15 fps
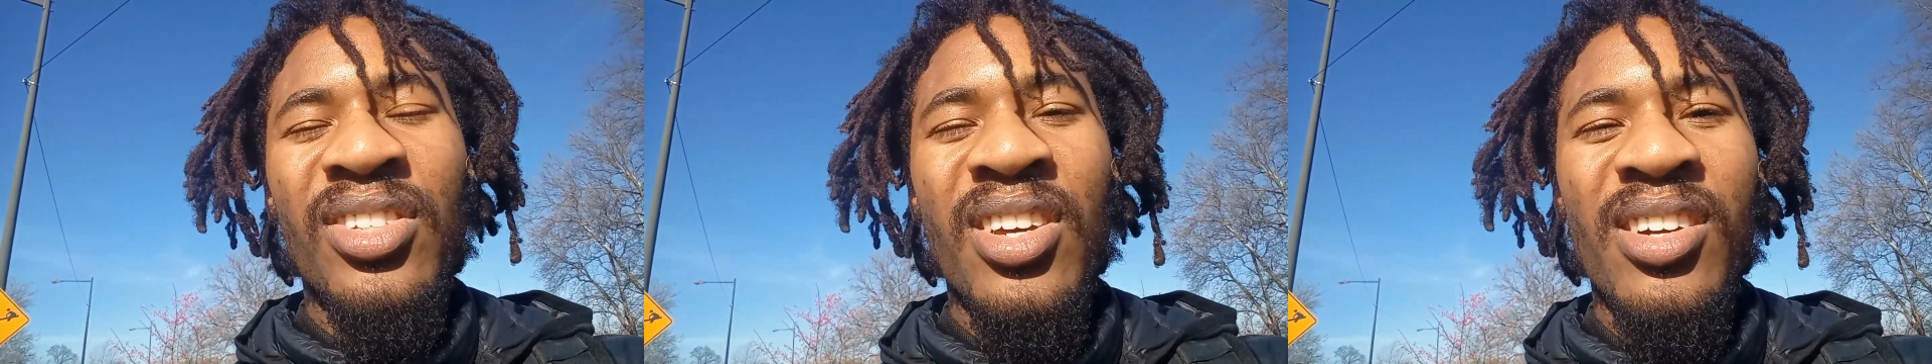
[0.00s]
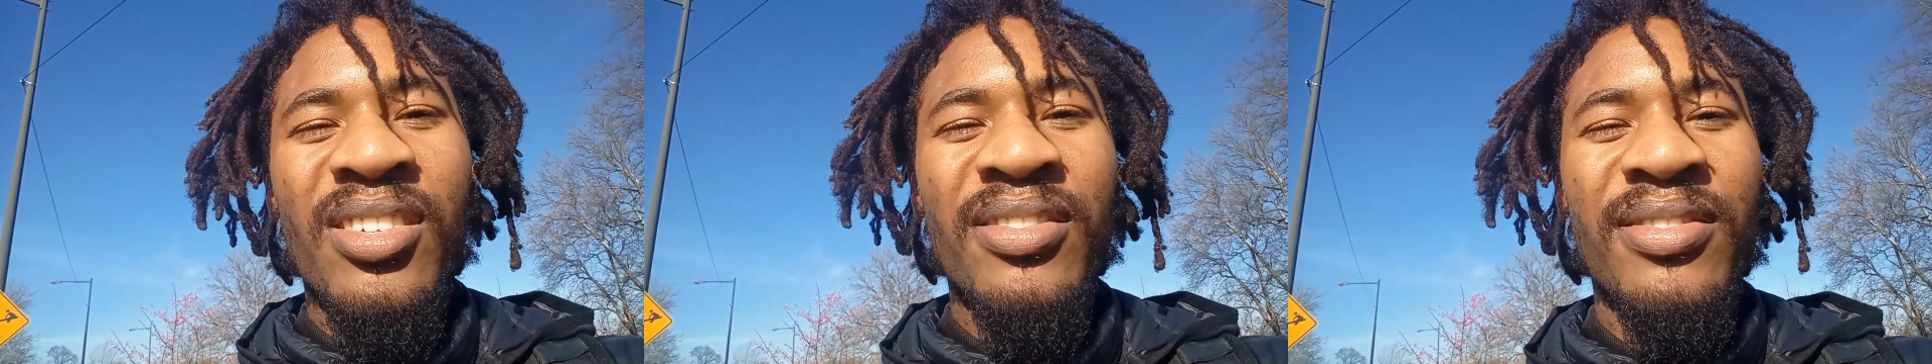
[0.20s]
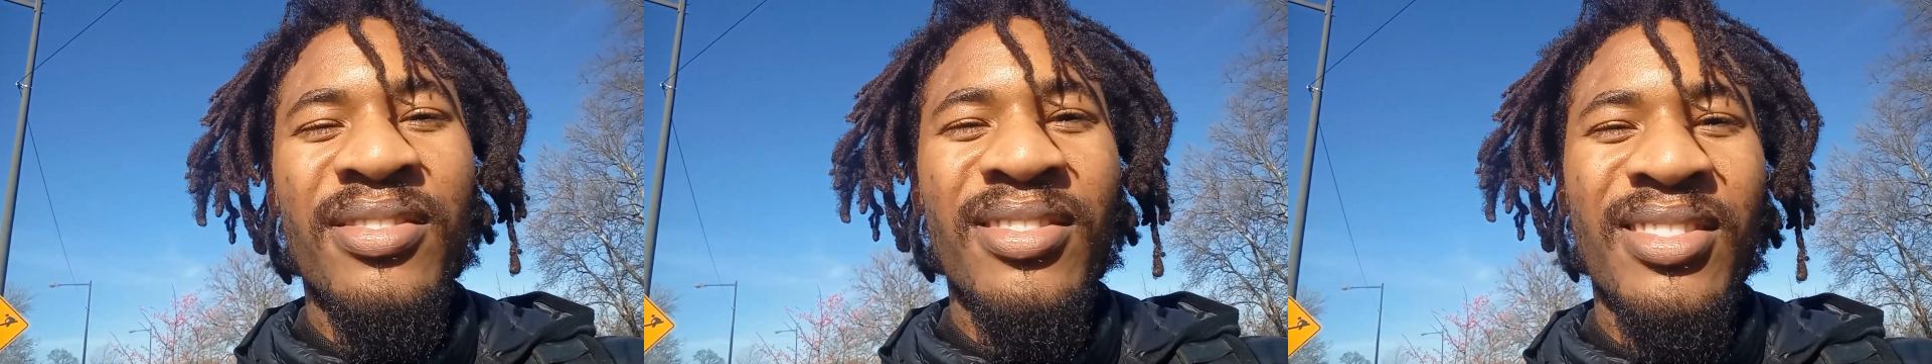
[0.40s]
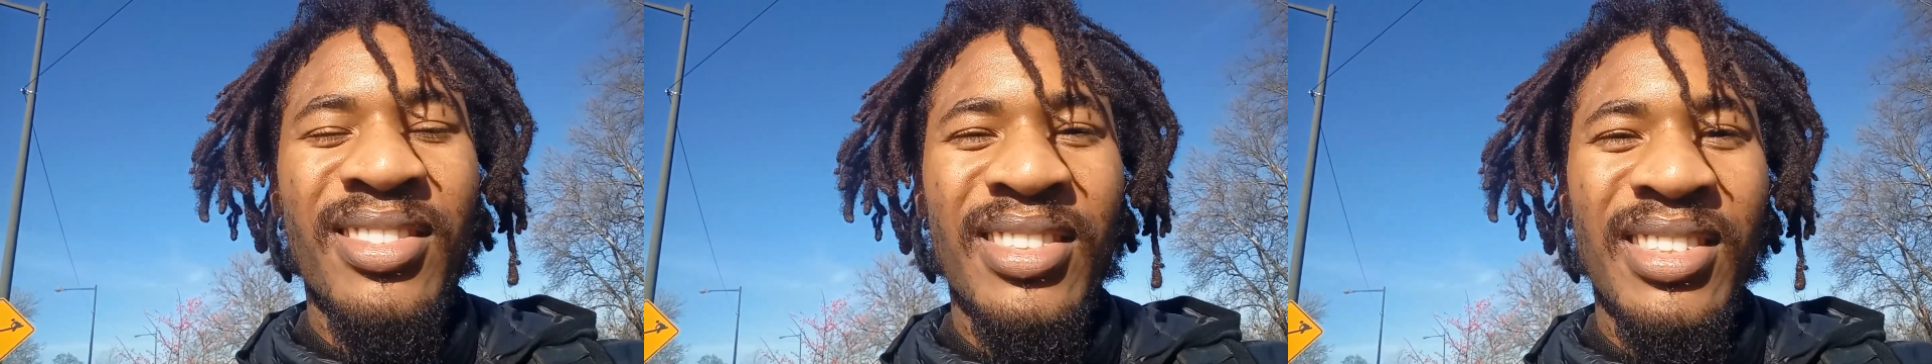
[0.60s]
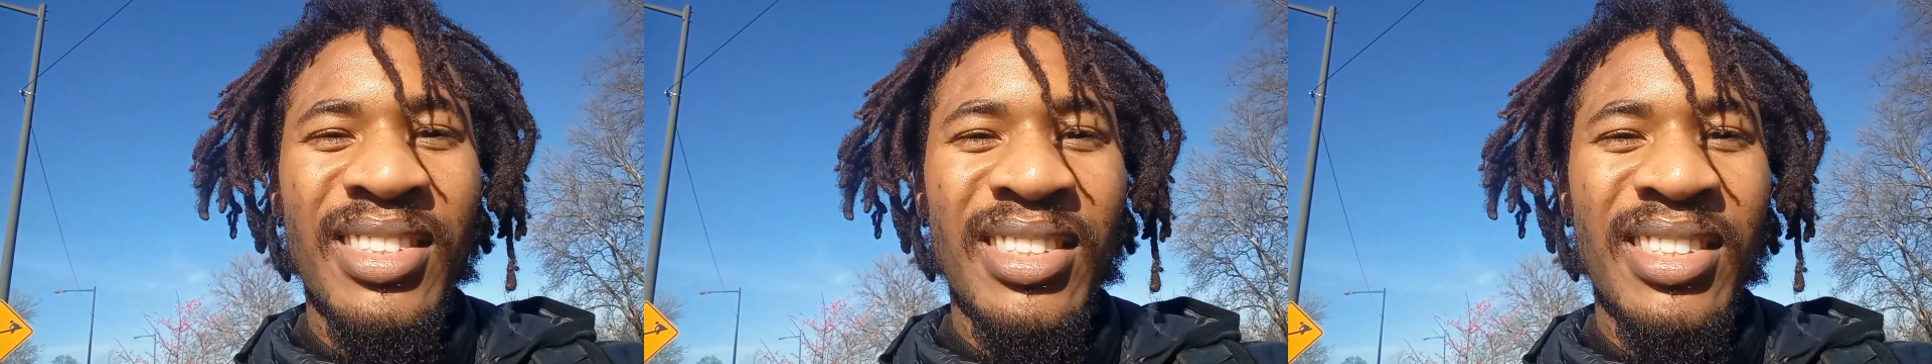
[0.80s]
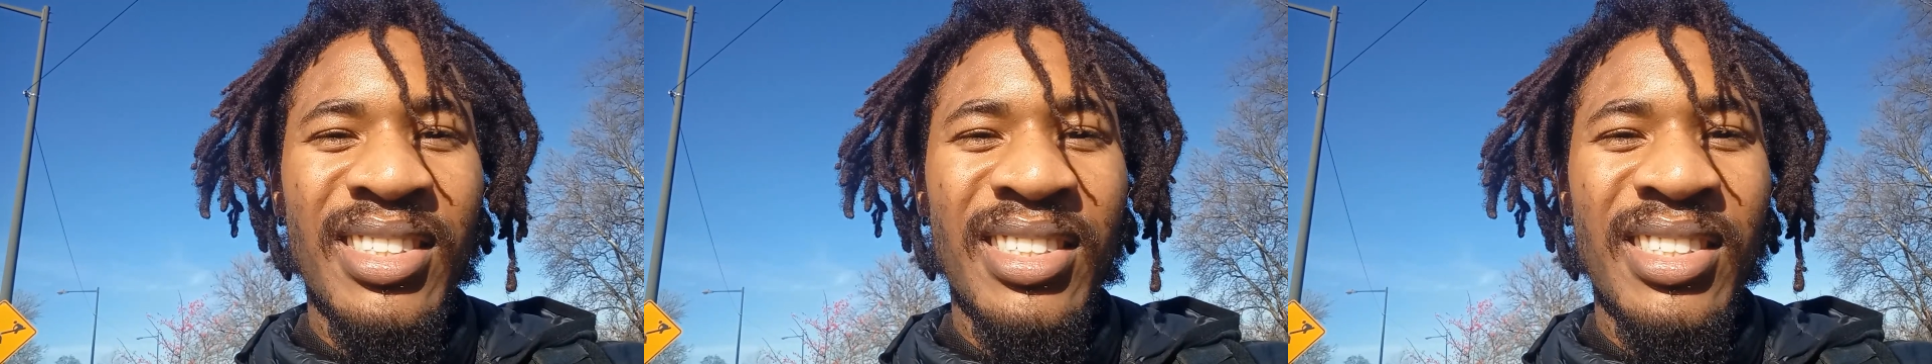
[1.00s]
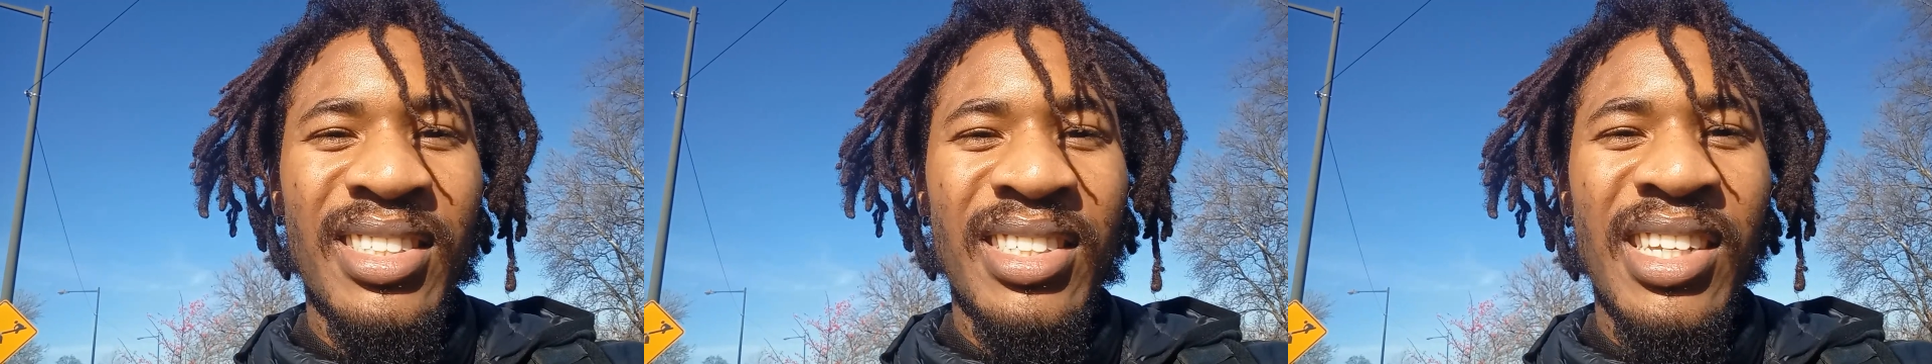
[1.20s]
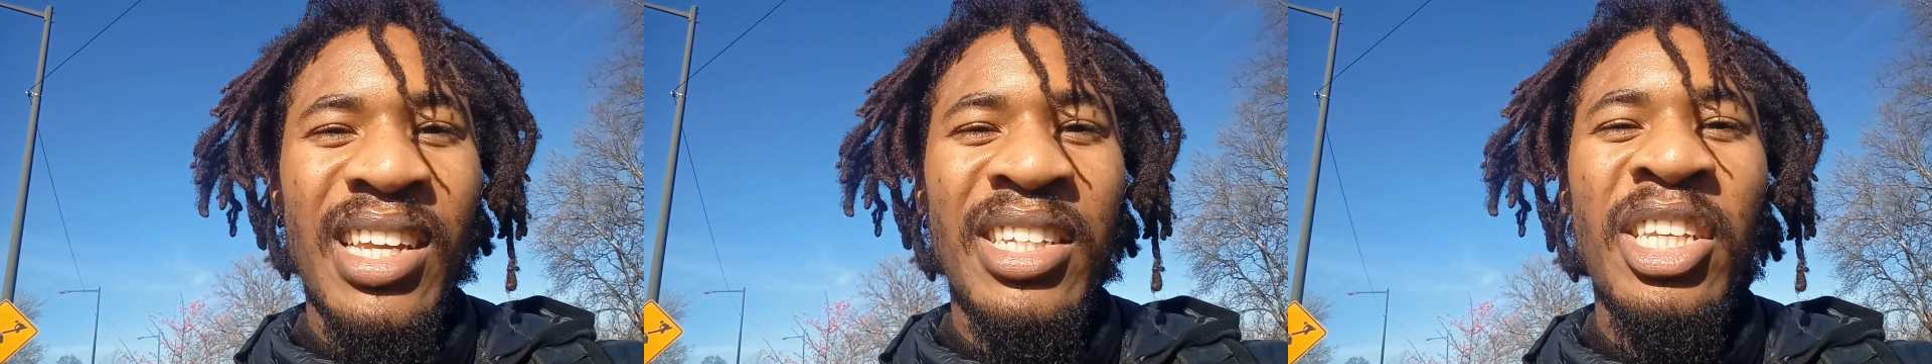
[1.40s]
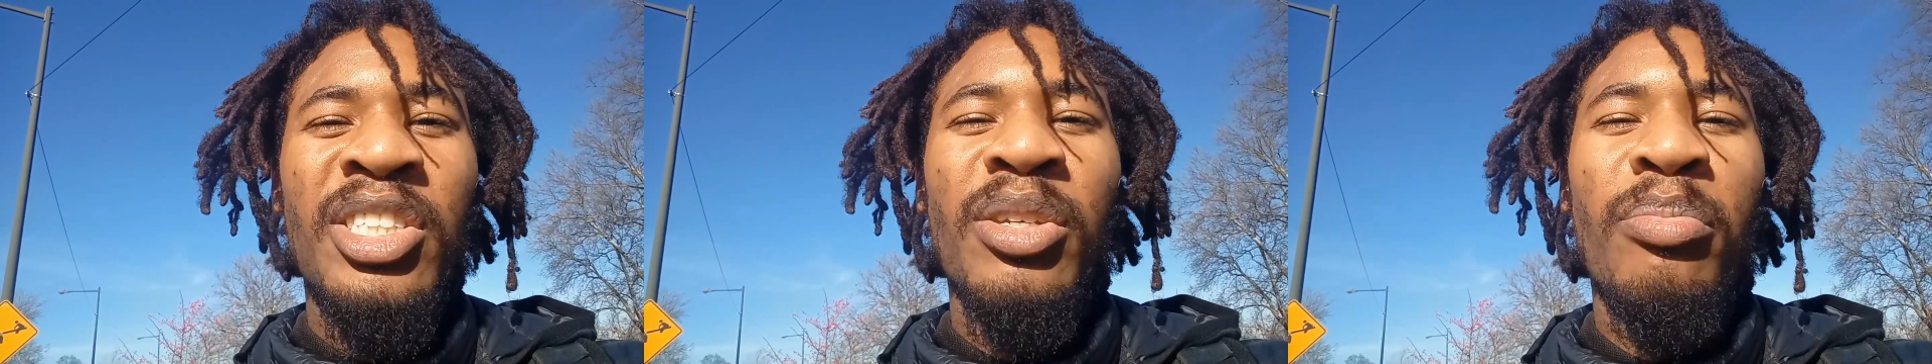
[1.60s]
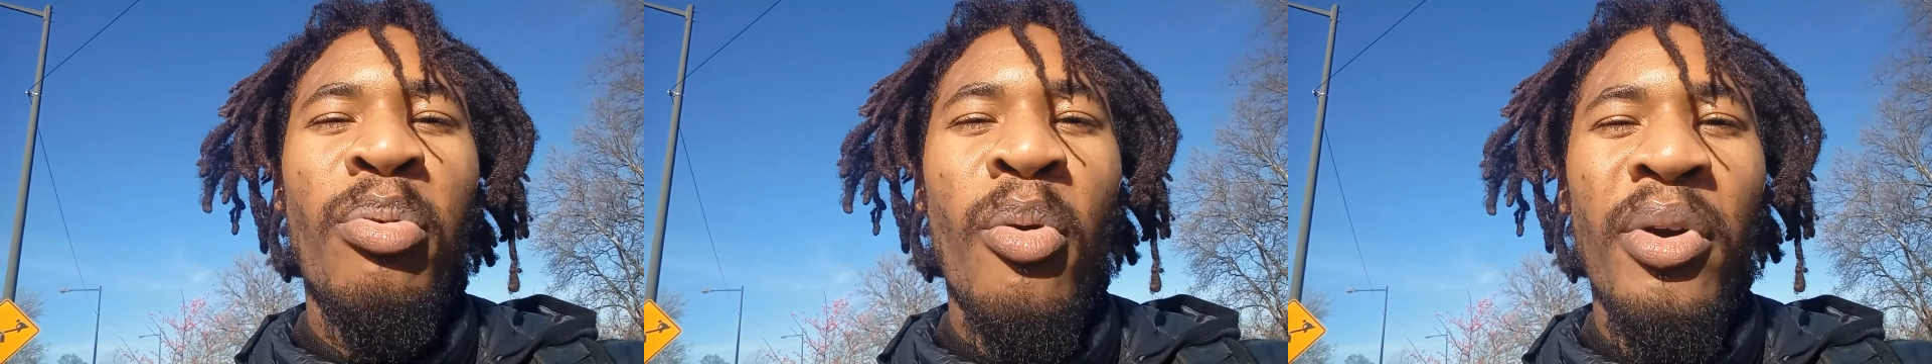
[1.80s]
you know,
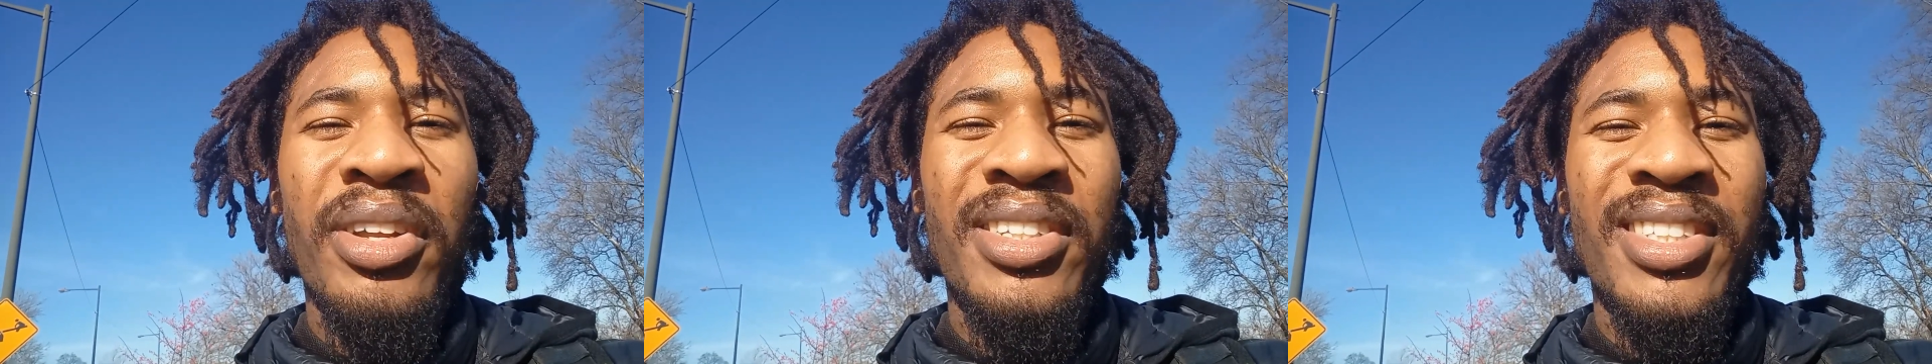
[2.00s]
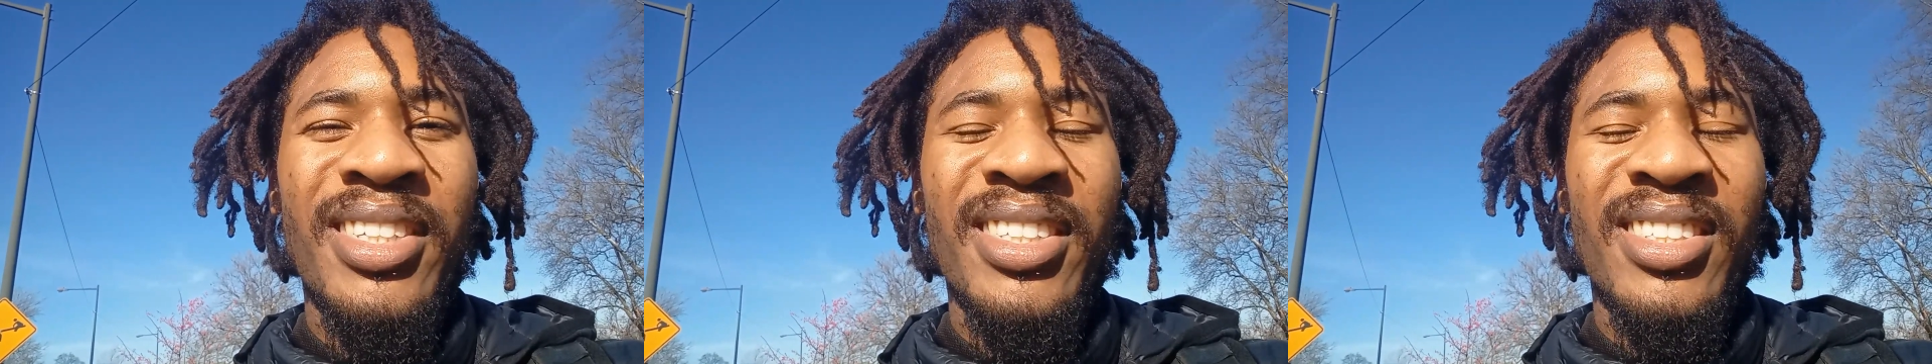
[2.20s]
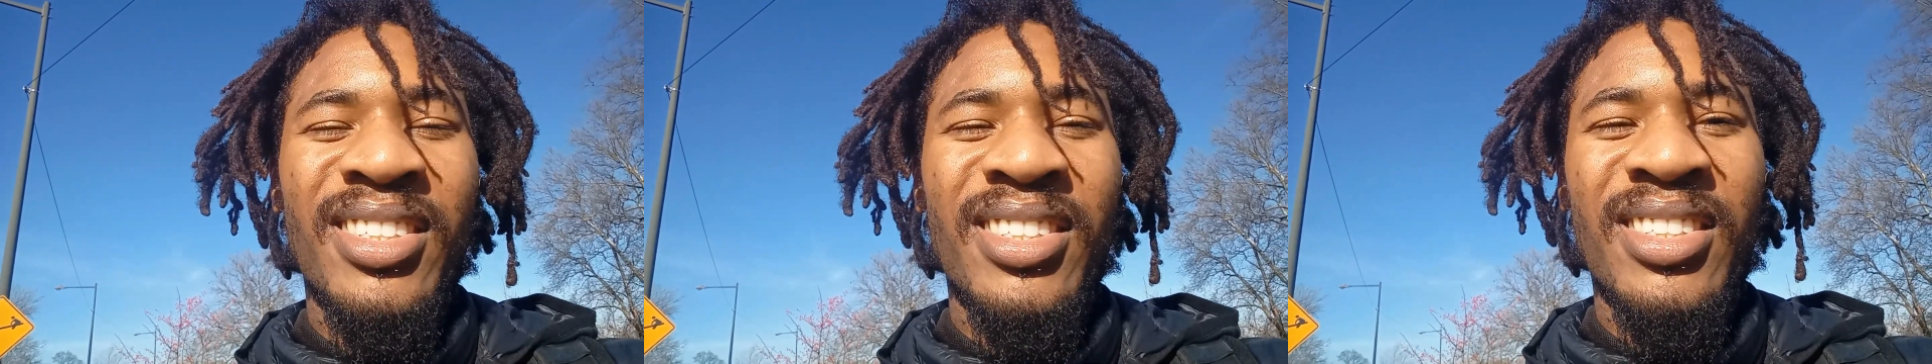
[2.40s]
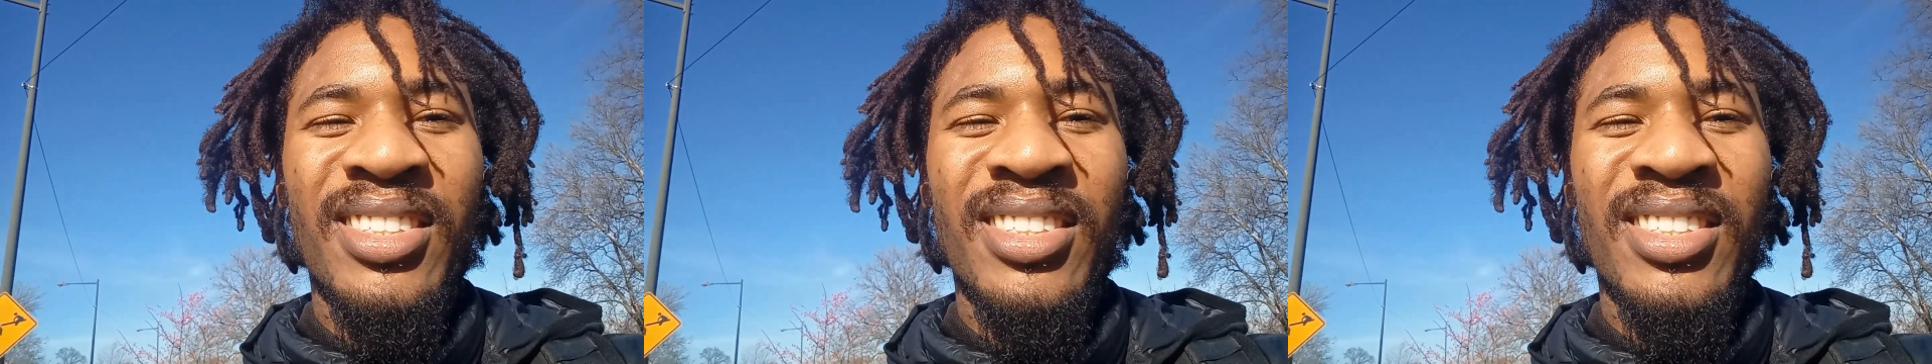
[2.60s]
disappointed.